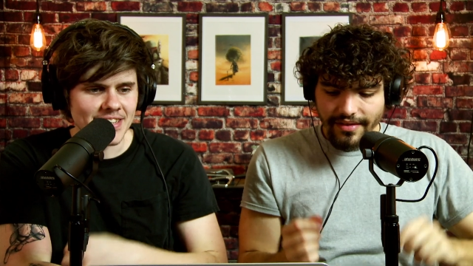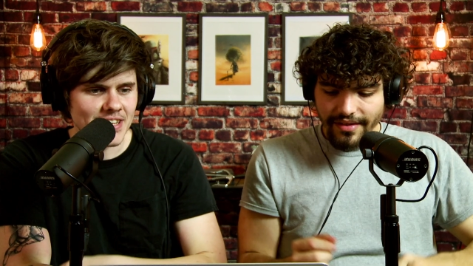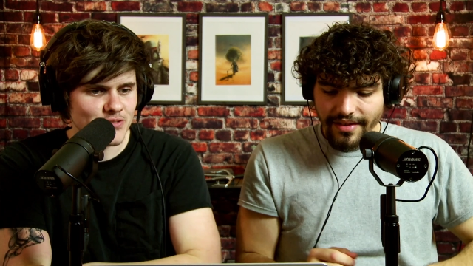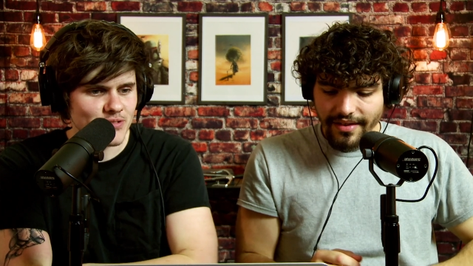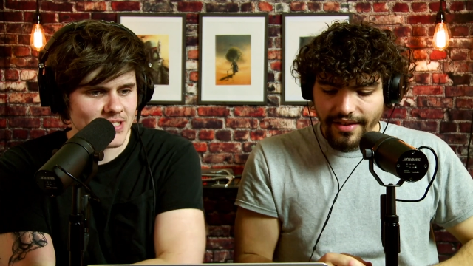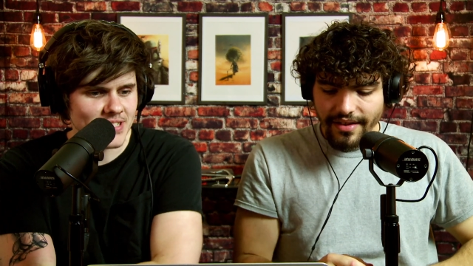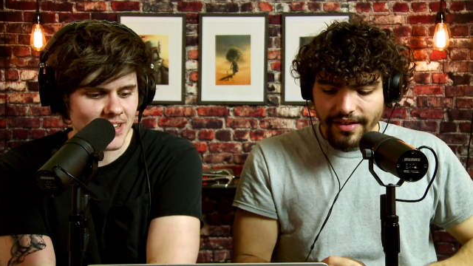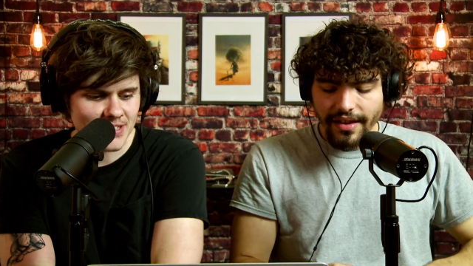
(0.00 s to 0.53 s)
Speaker 1: that's
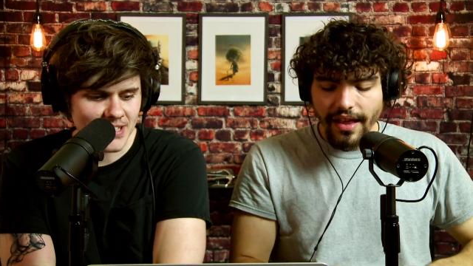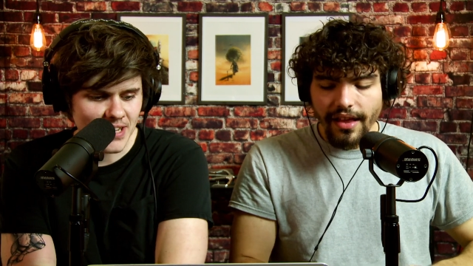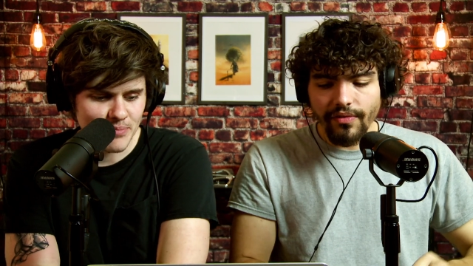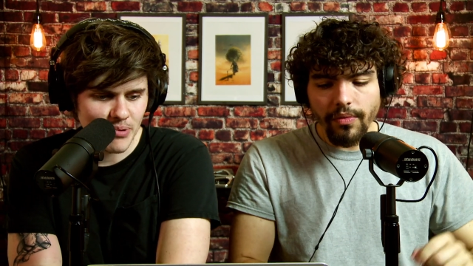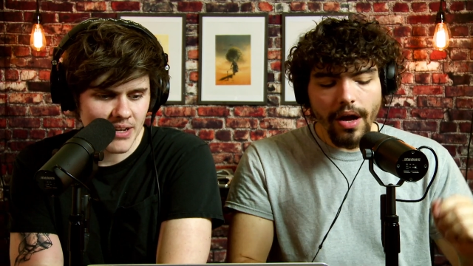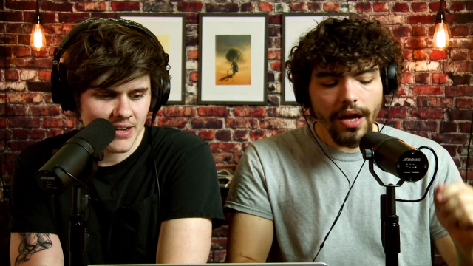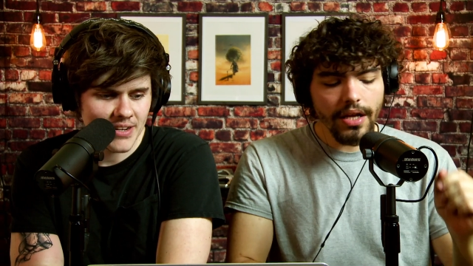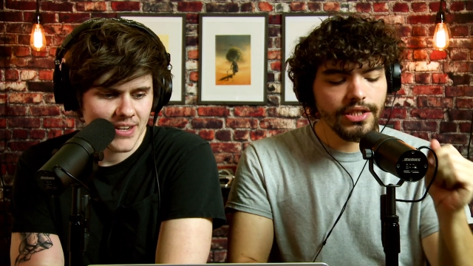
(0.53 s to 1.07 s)
what it sounds Let's like.
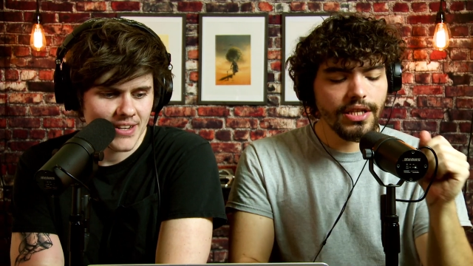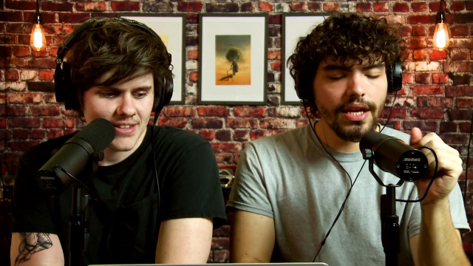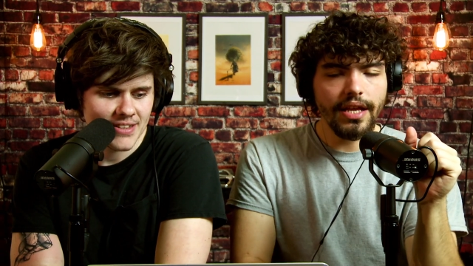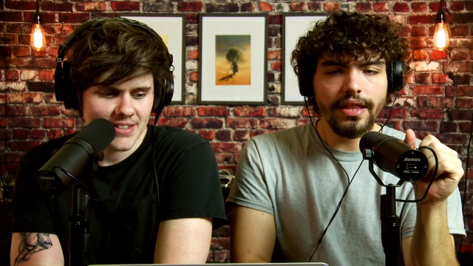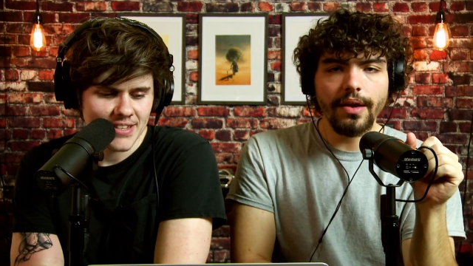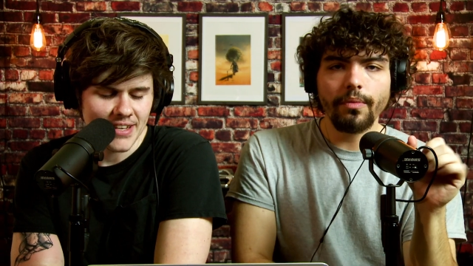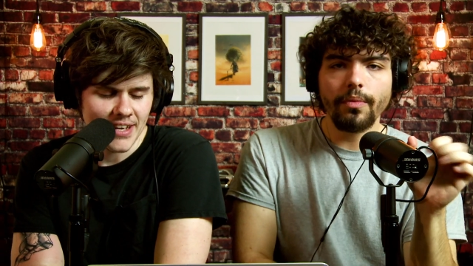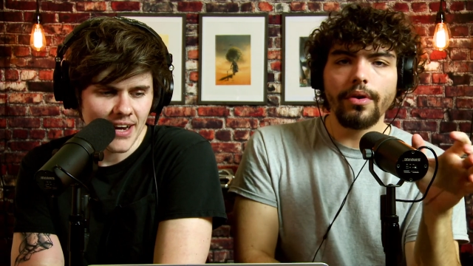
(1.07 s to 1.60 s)
Let's watch but, it
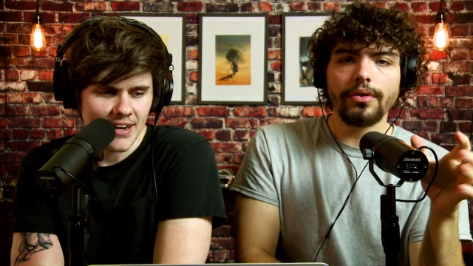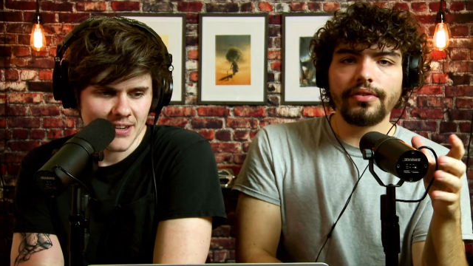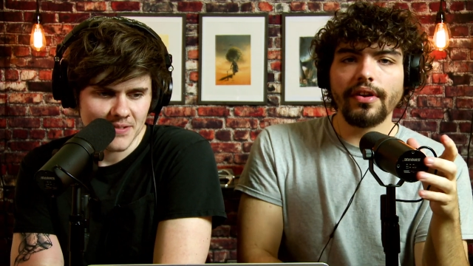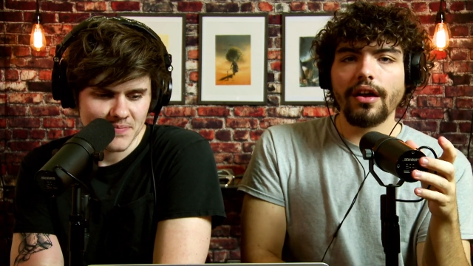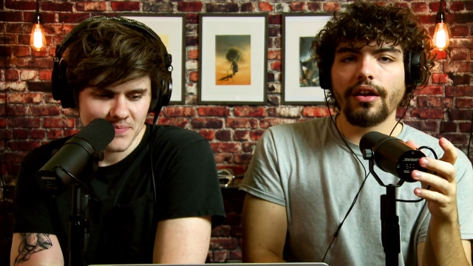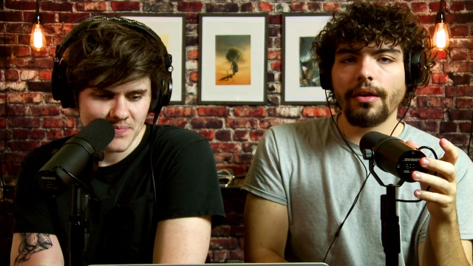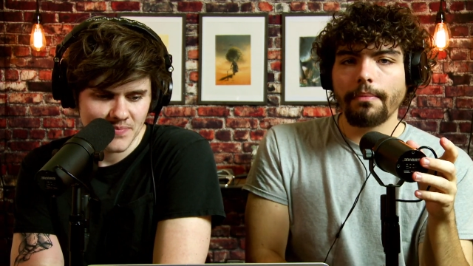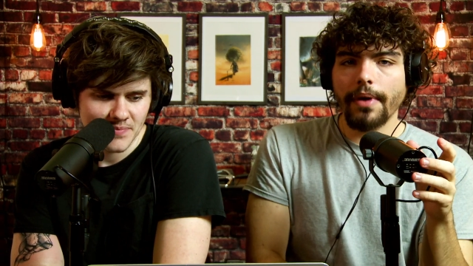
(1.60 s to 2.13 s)
and then yeah. we'll
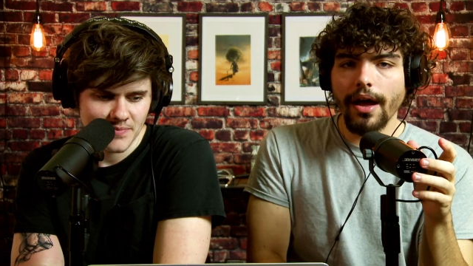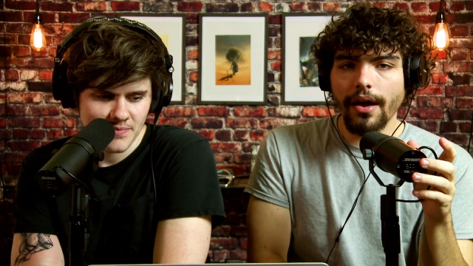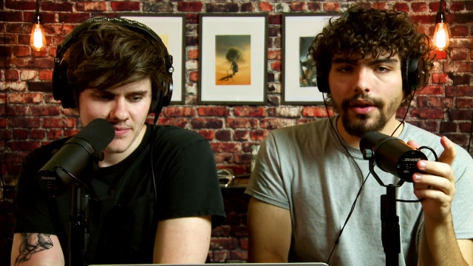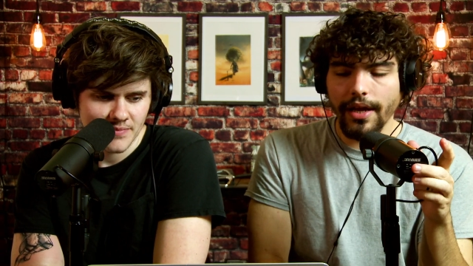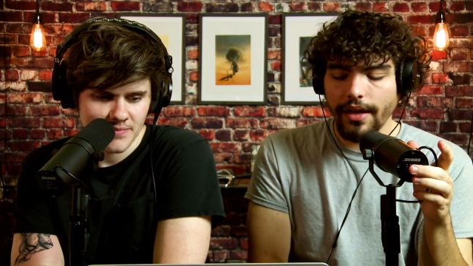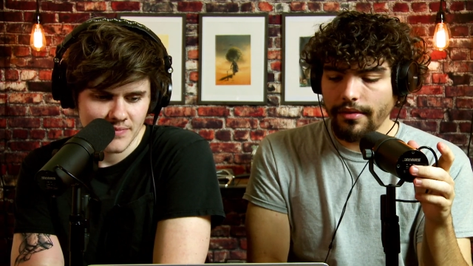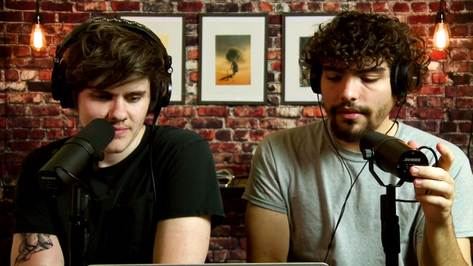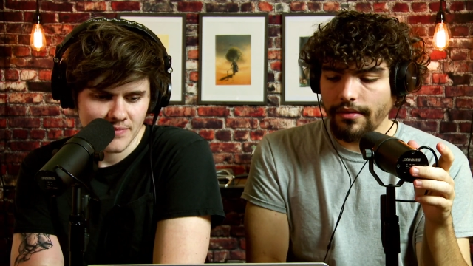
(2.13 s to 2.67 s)
talk about
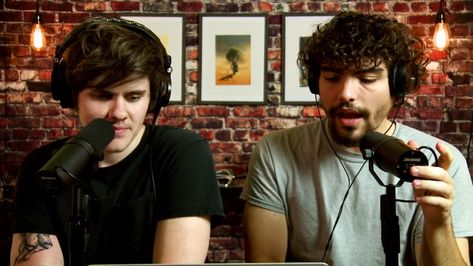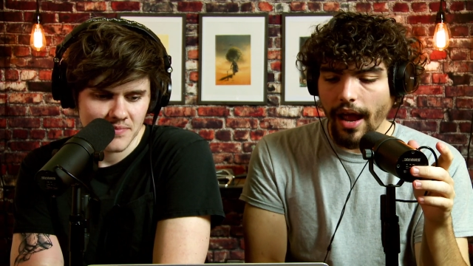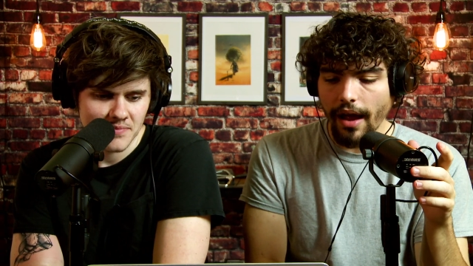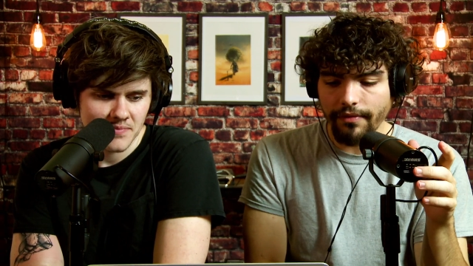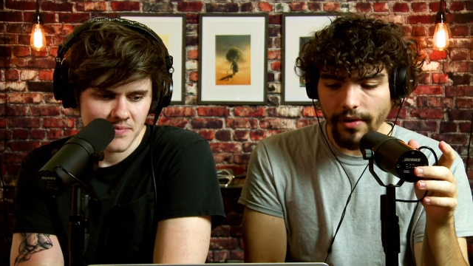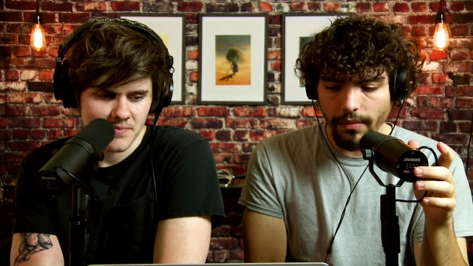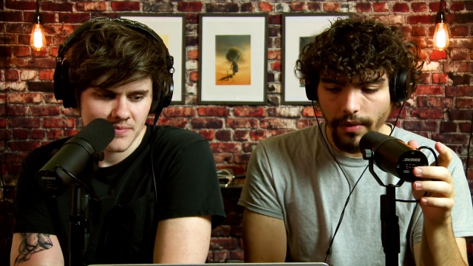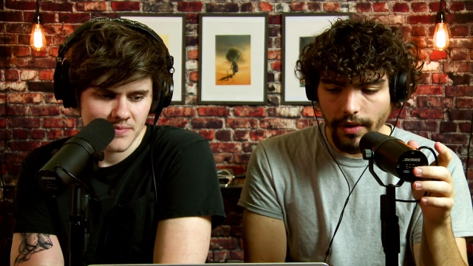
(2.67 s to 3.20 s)
it
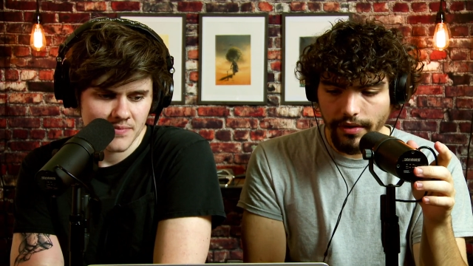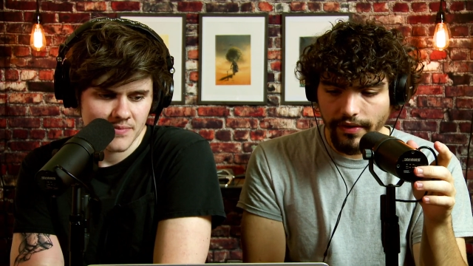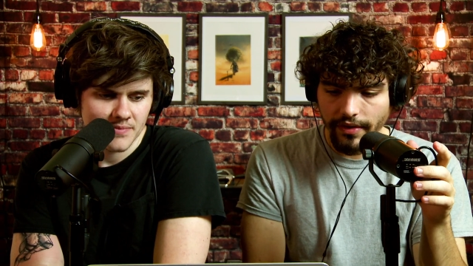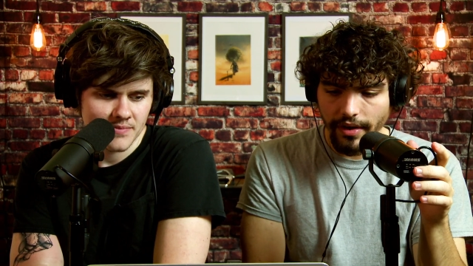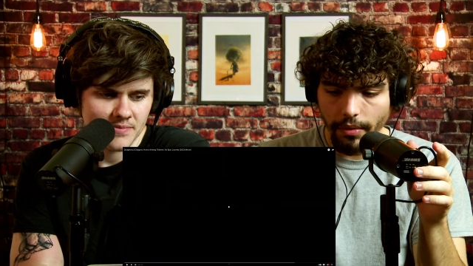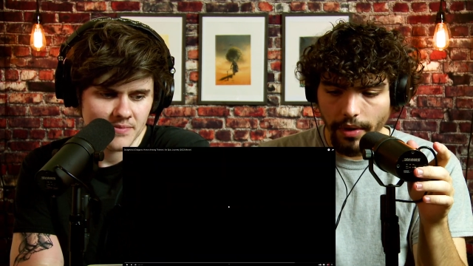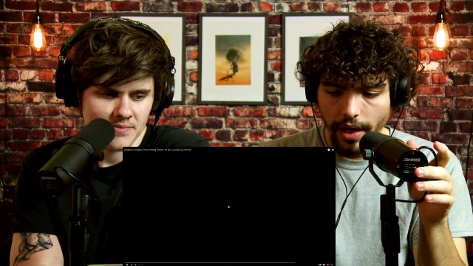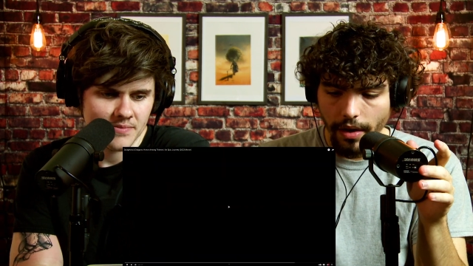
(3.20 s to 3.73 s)
afterwards.
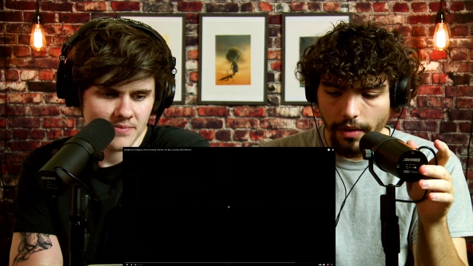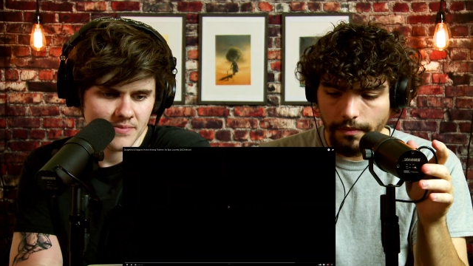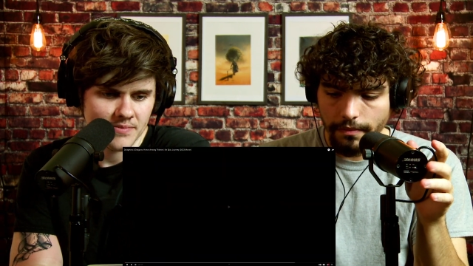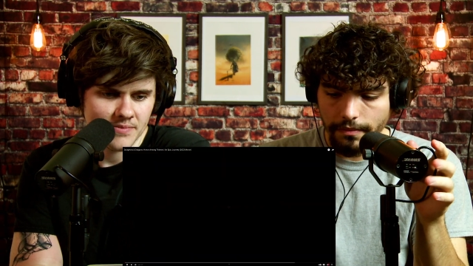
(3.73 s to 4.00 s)
Here we go.